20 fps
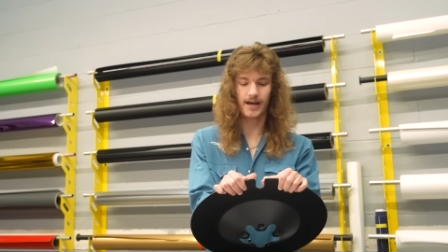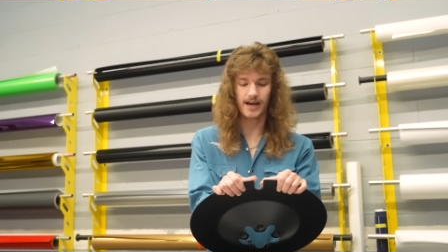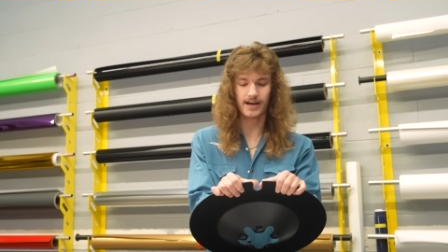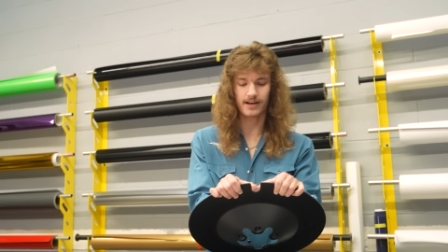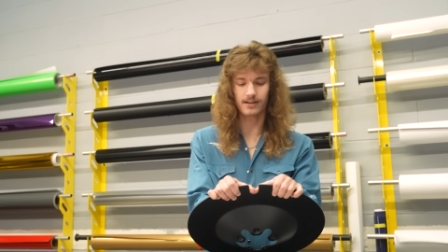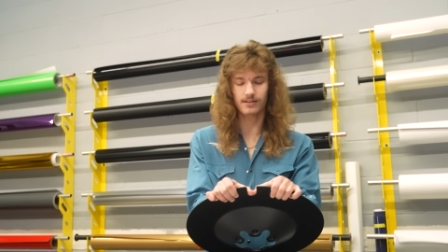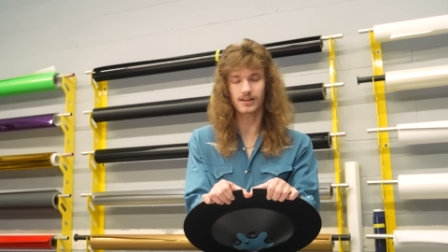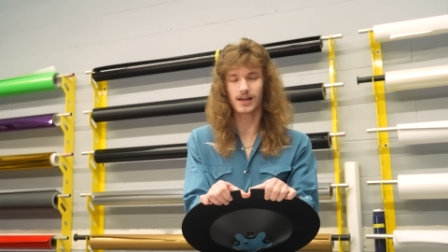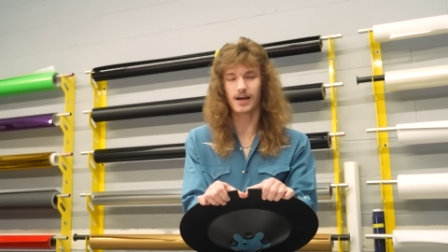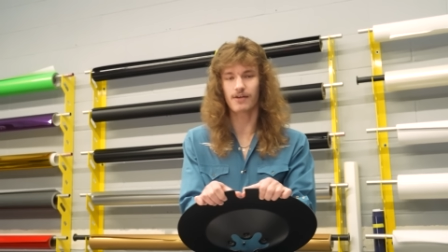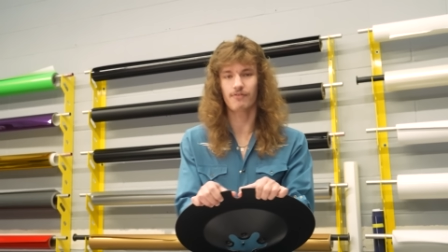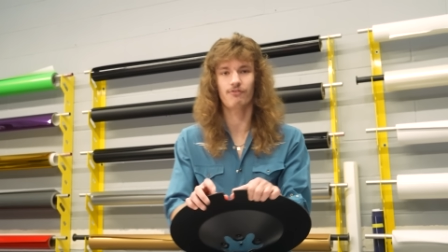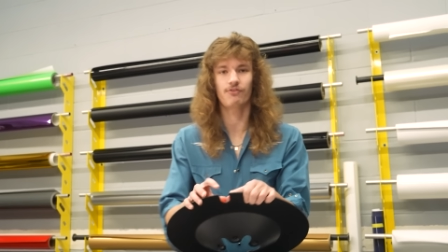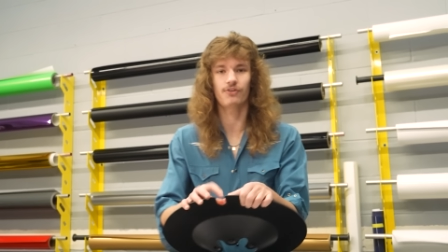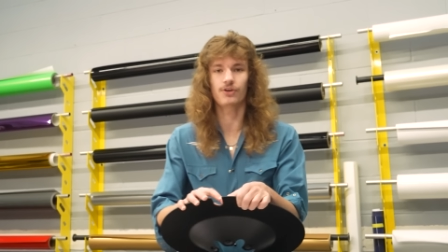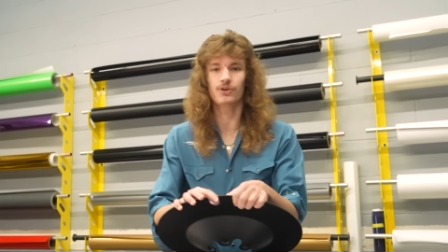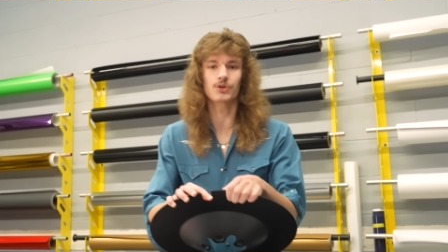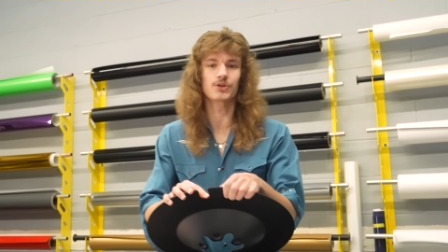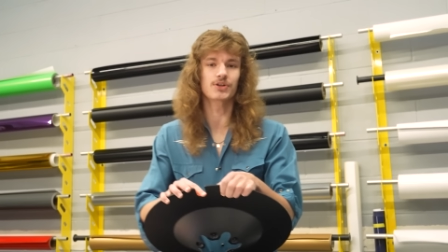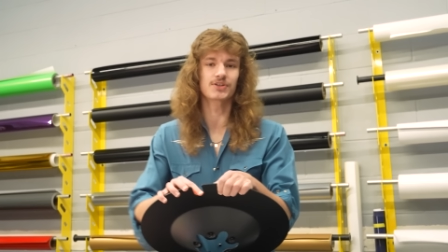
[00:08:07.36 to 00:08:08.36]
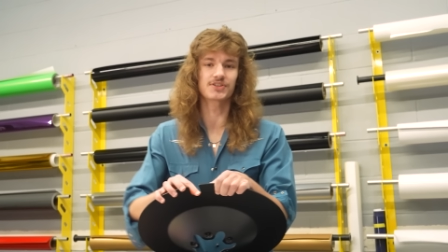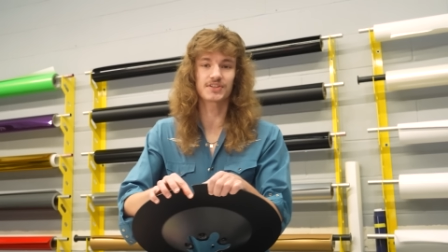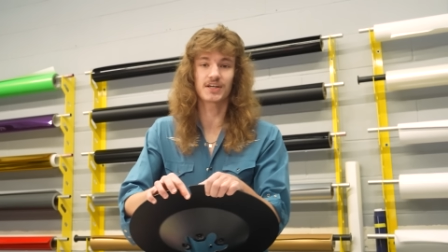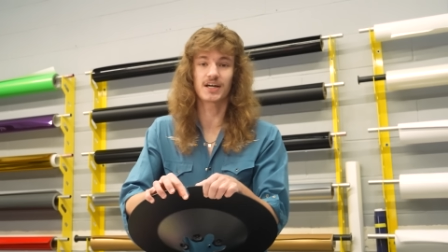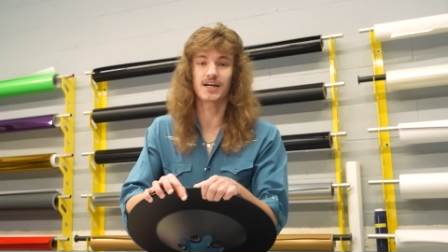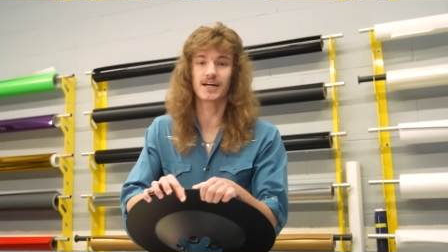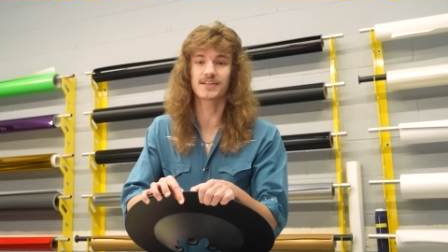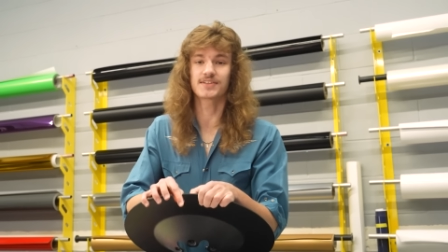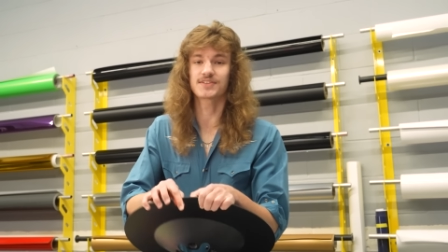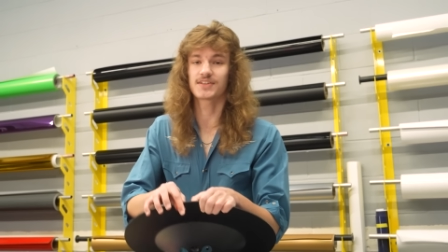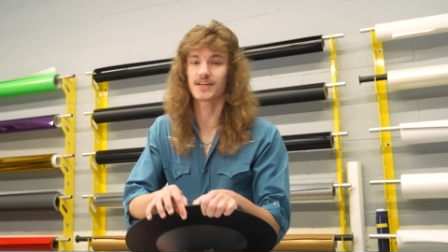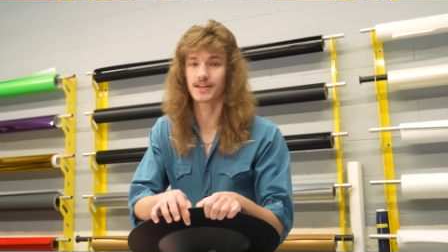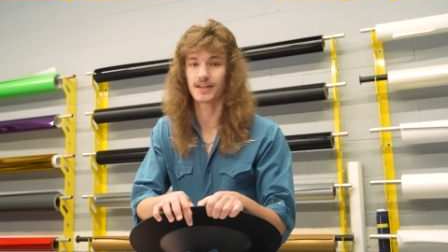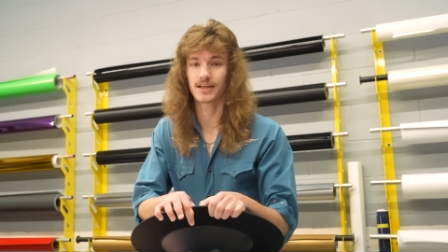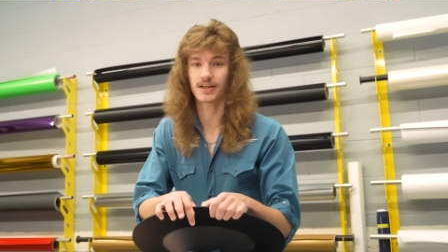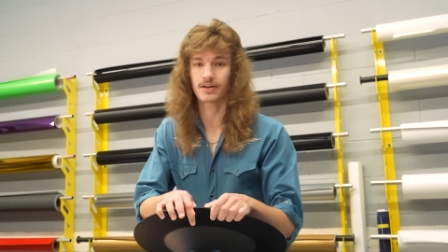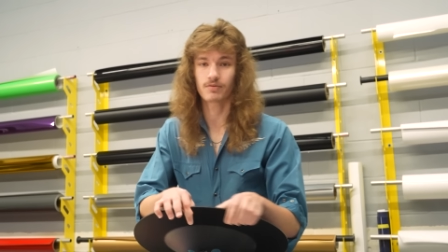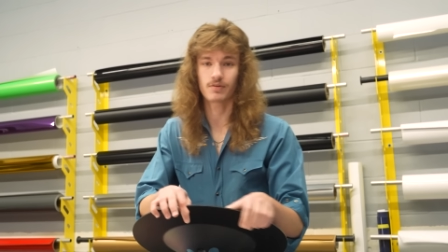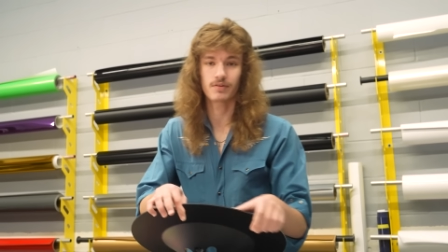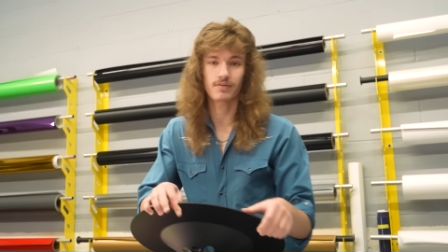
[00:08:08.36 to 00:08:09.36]
out of left field designs I
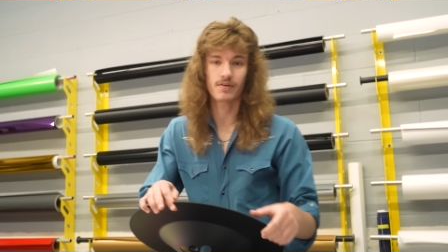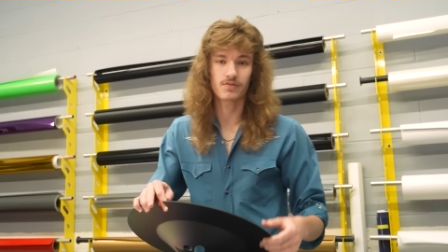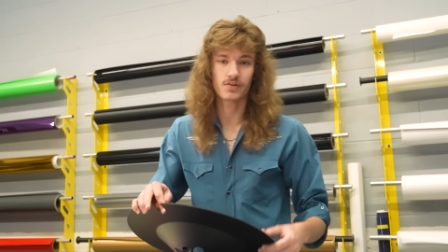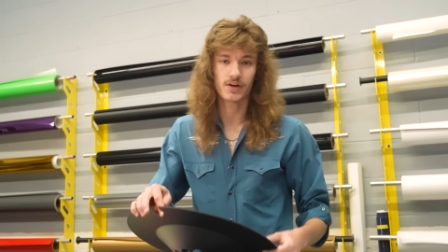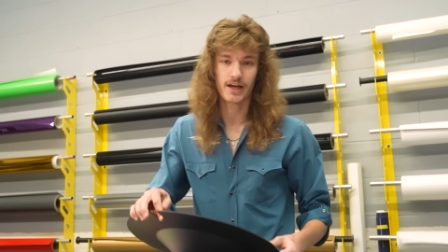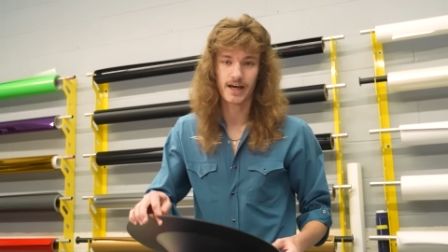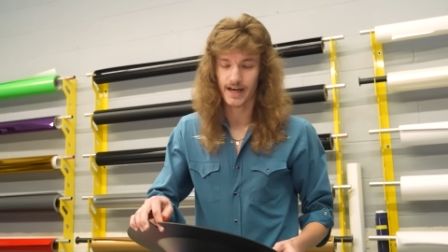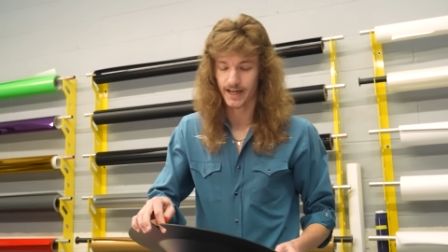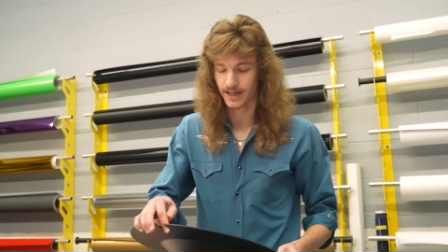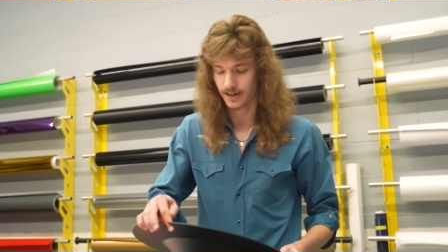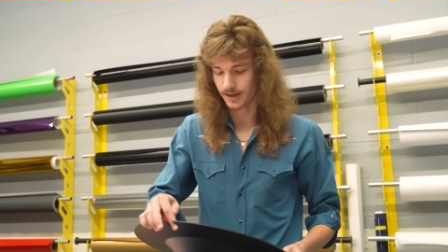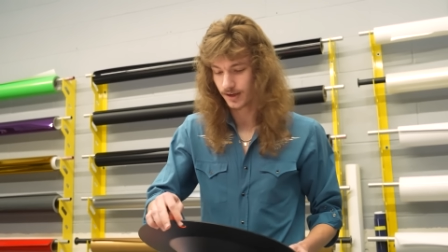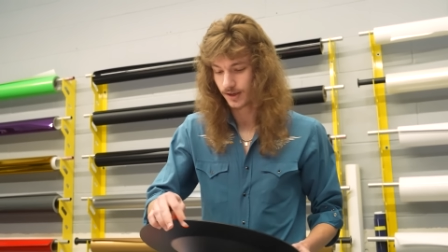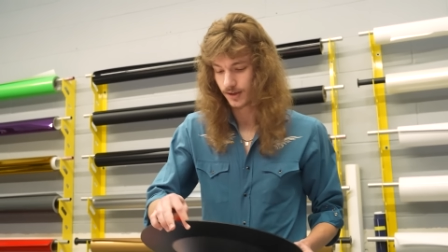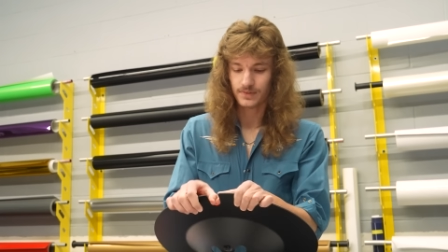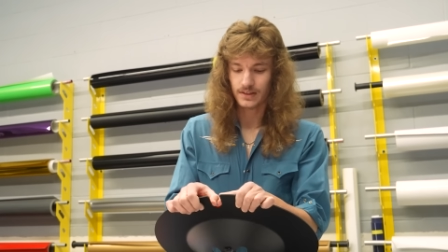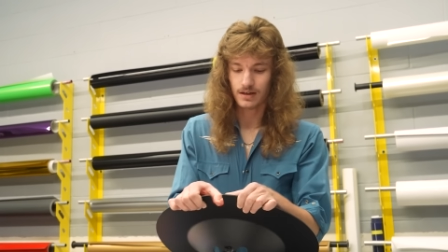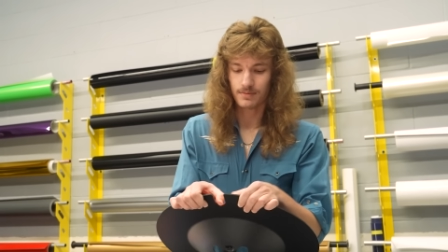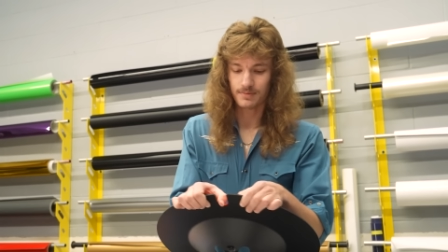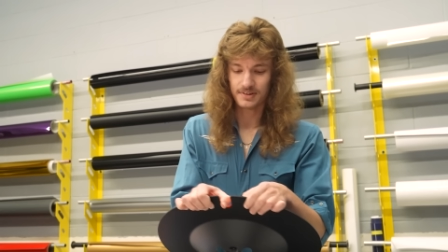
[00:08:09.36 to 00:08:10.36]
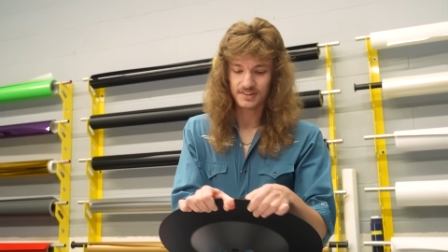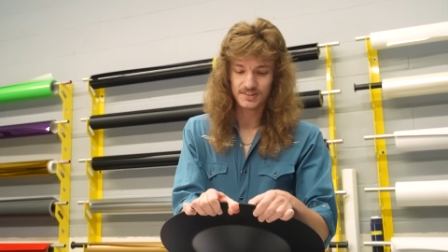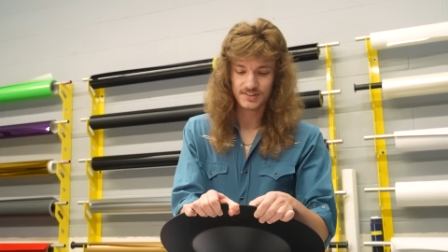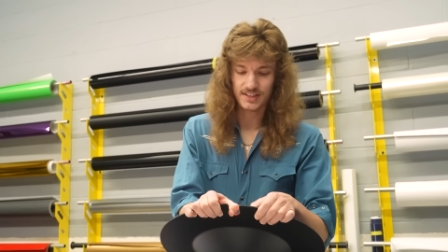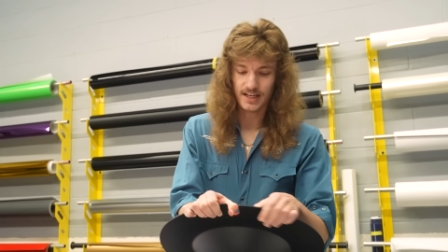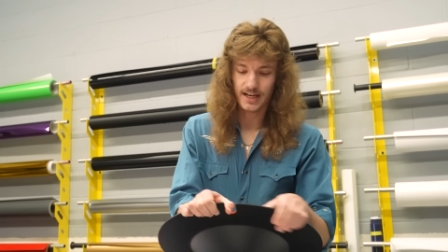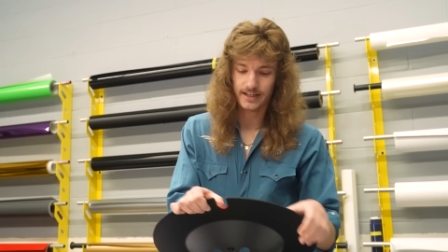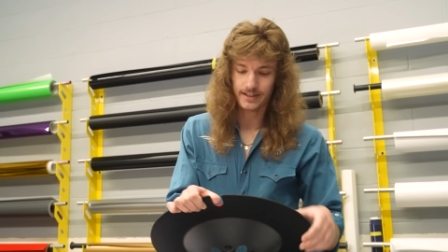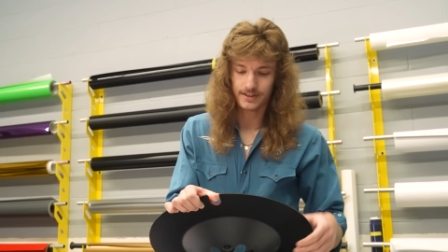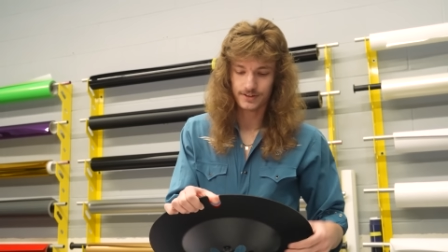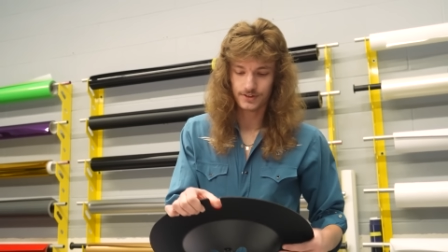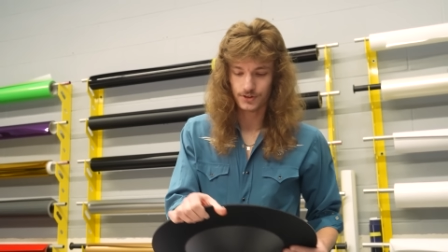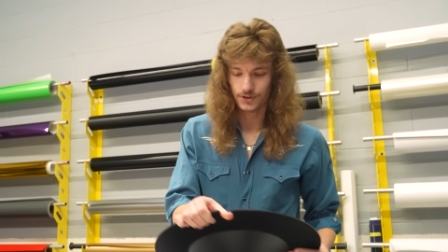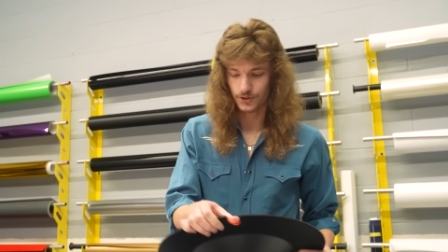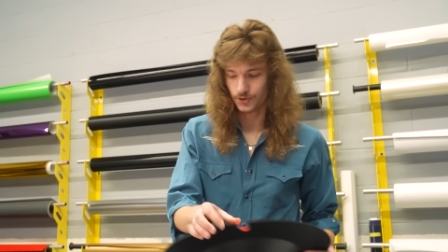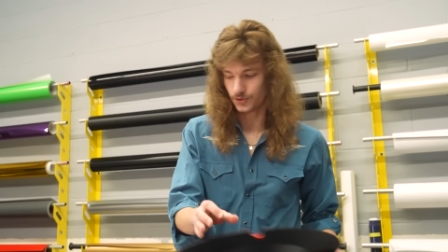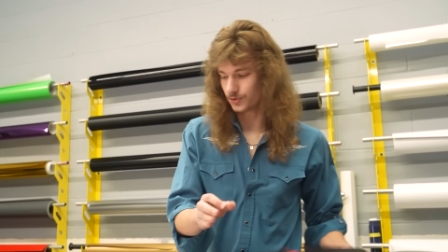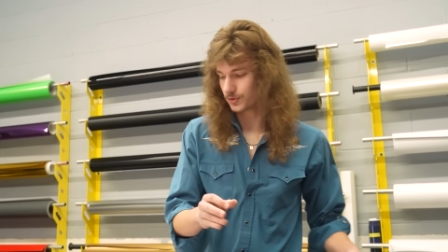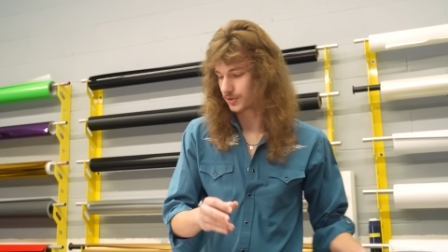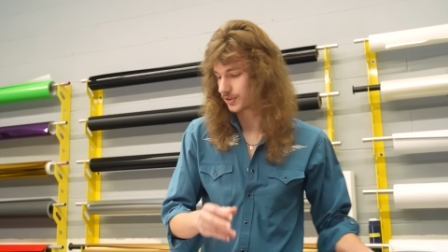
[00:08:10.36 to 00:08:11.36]
think we've ever had. I'm excited
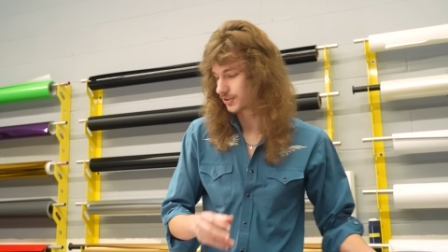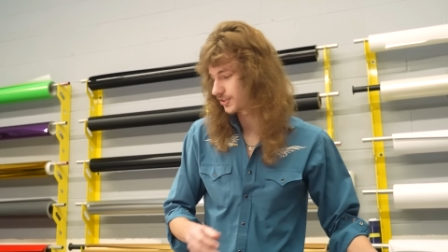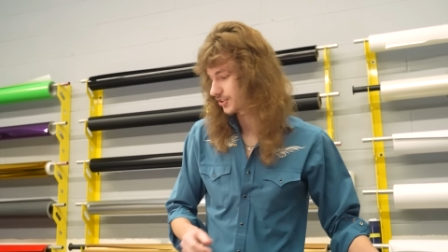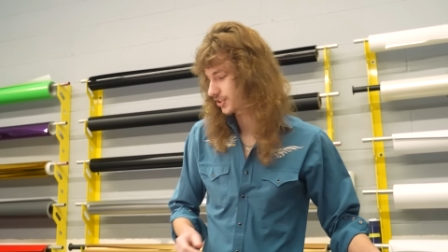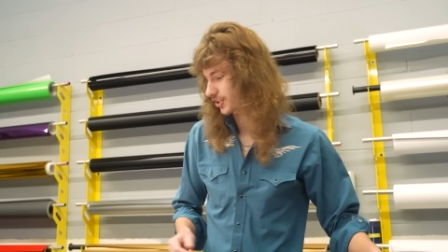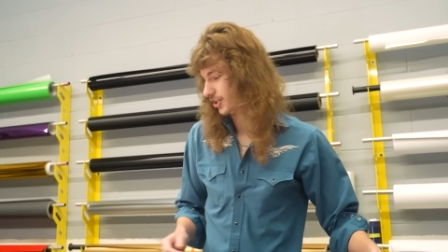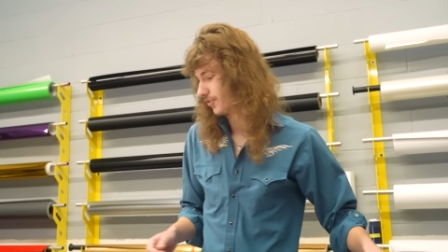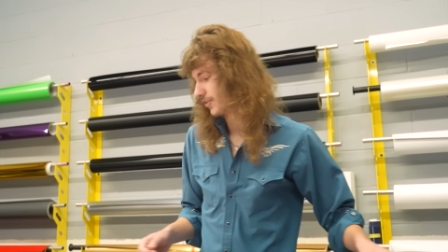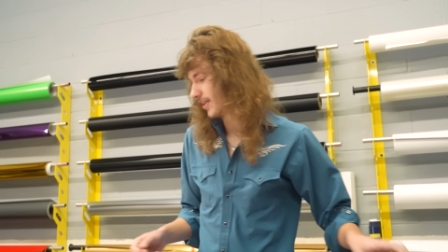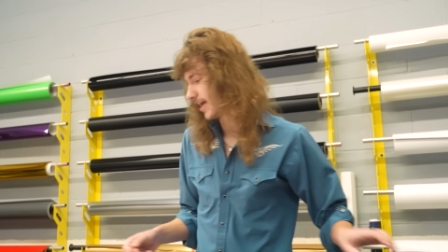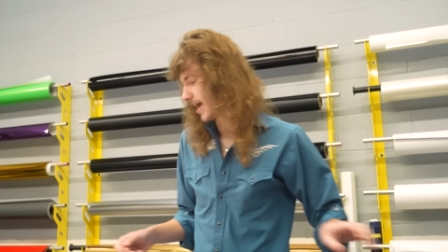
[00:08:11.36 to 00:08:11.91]
to show